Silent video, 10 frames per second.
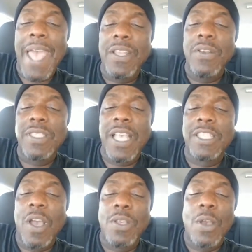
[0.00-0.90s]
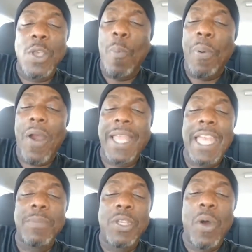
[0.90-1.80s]
says, yo, bark at
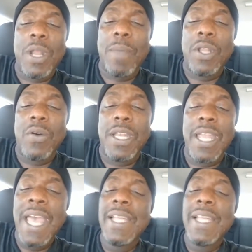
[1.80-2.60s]
him, you know what I'm doing.